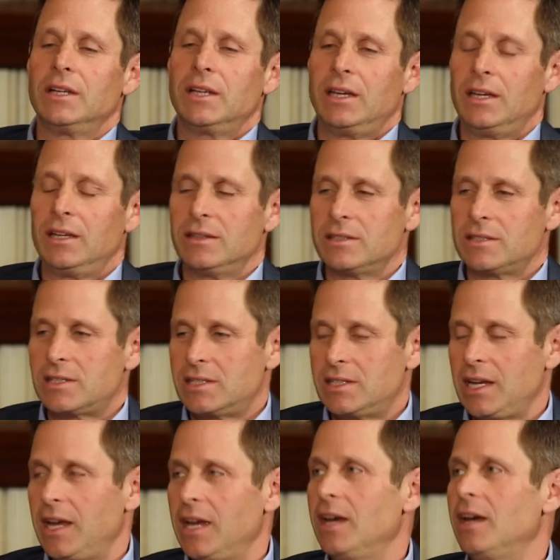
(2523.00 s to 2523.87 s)
getting the
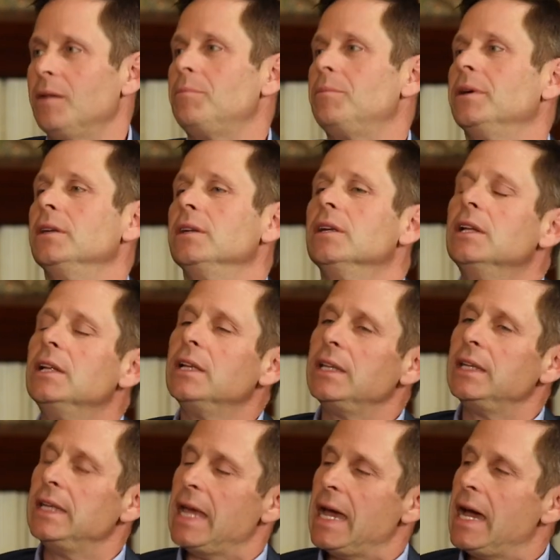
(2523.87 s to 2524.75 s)
stamp. And
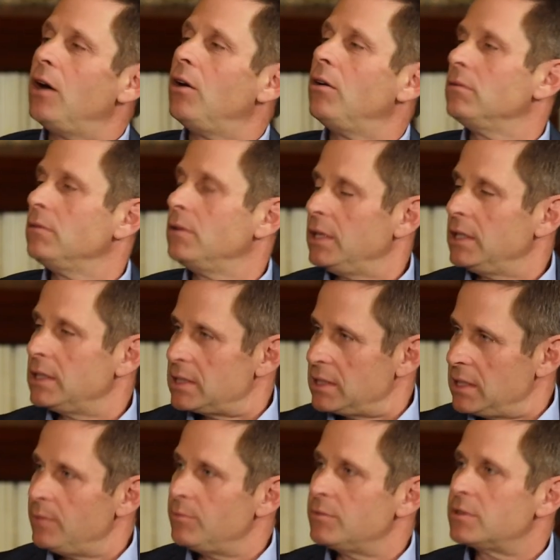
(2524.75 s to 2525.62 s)
now it
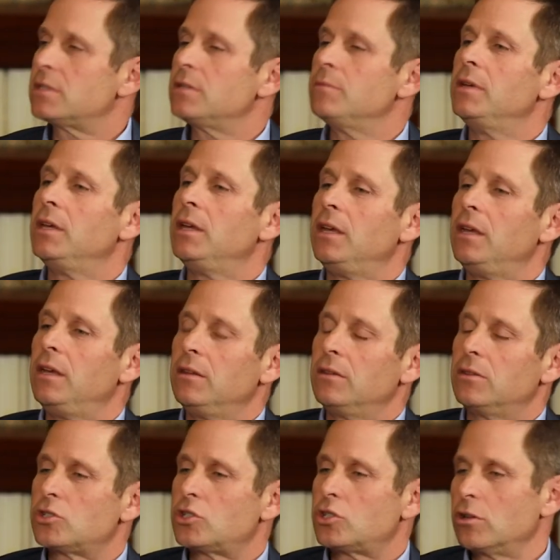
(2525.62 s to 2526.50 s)
seems to me
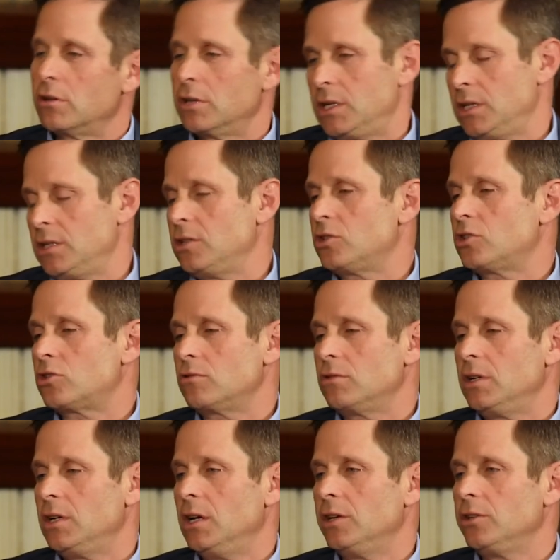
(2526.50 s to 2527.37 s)
the surety
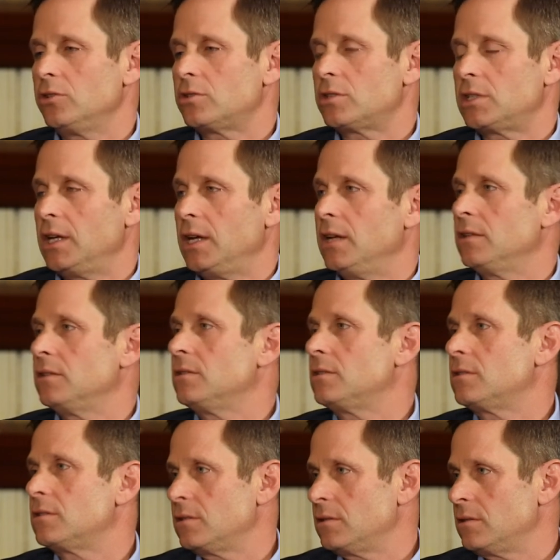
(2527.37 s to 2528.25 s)
industry
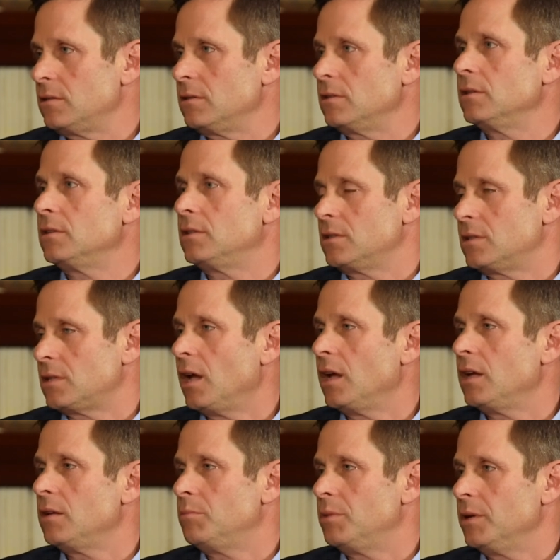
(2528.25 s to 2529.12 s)
understands the
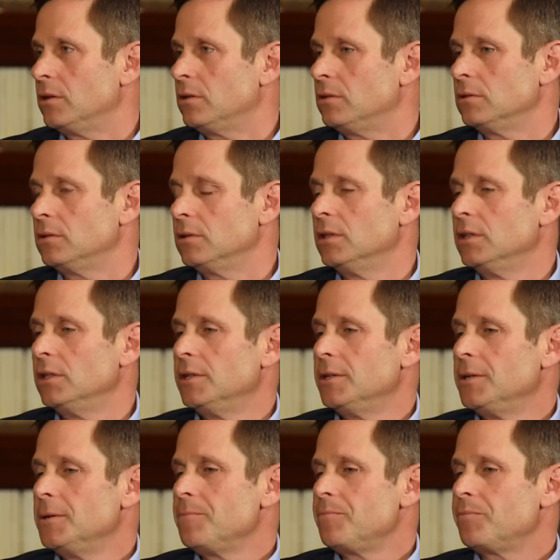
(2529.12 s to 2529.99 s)
design build
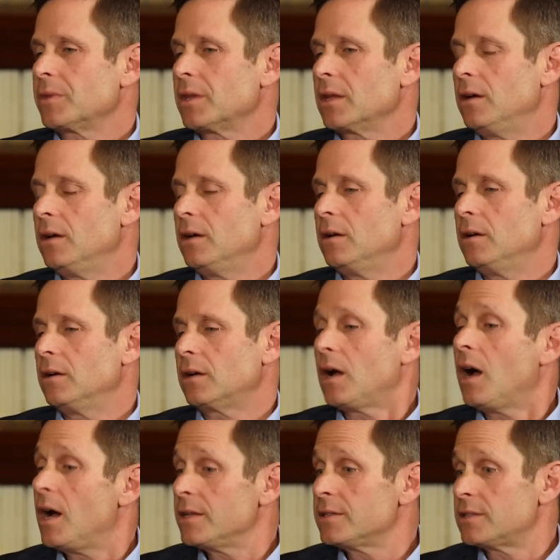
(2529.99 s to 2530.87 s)
uh,
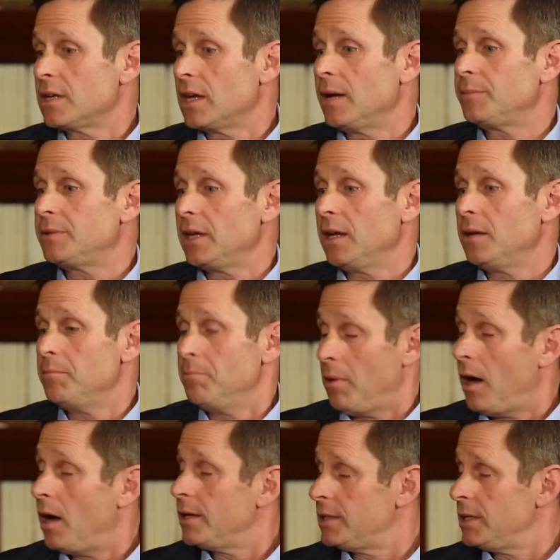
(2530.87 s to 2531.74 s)
concept and
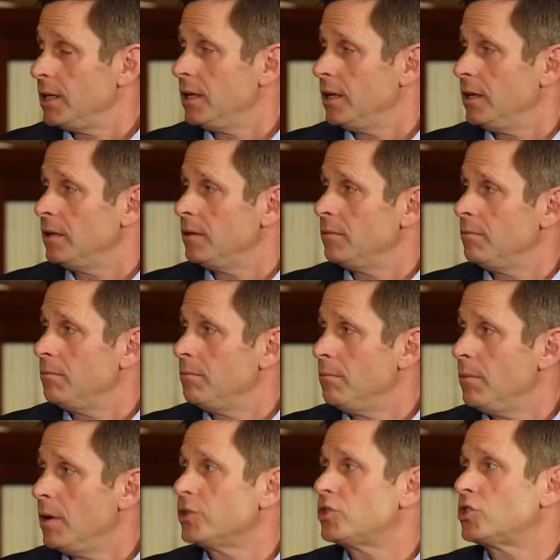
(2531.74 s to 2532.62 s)
bonding it
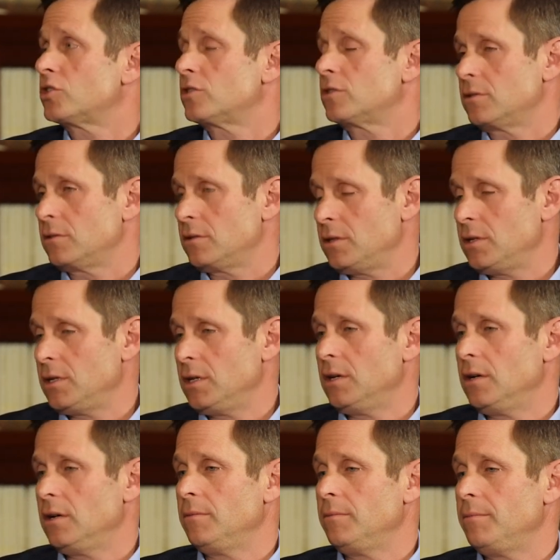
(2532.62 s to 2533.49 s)
much
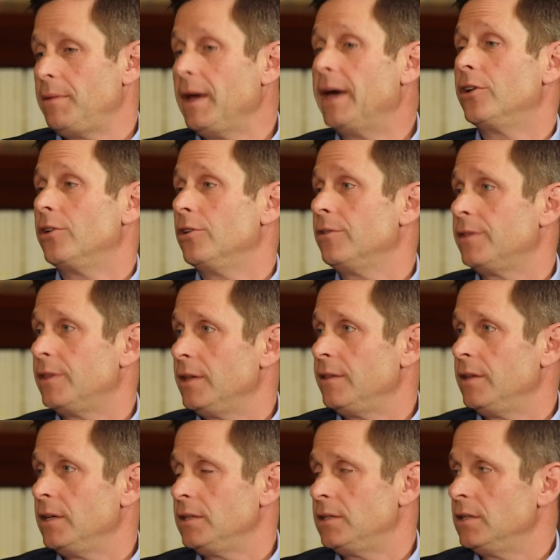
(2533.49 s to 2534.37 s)
uh, better
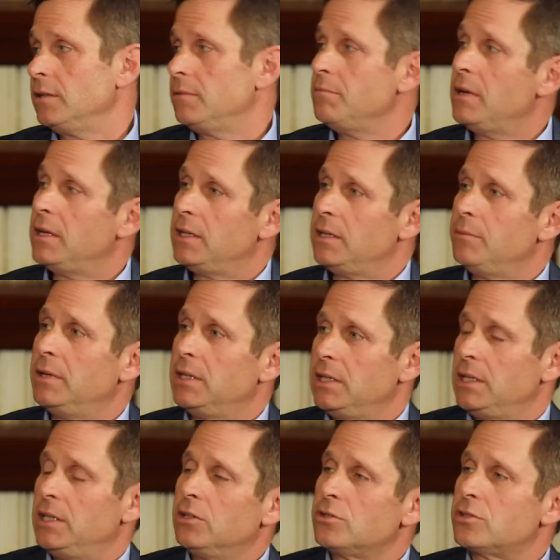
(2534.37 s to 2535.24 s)
than they did many,
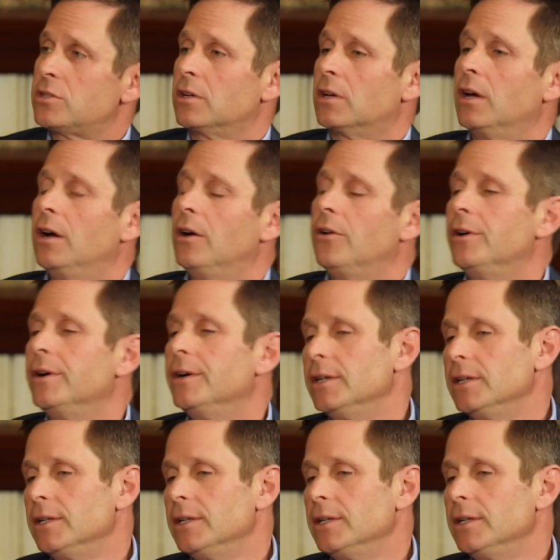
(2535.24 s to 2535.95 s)
many years ago.